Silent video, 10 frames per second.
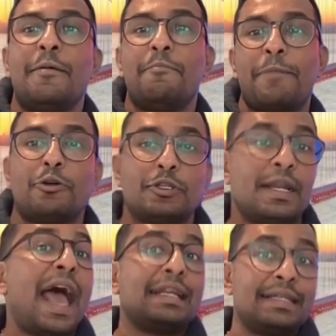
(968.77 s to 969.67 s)
by
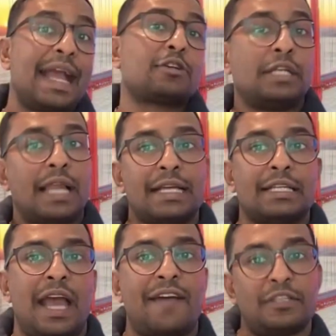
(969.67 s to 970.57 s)
personality, actually like
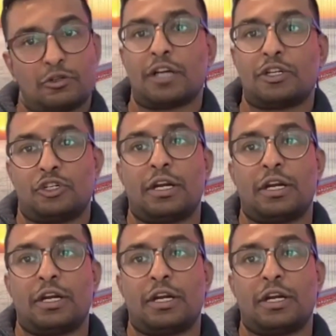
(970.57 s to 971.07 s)
to have structure.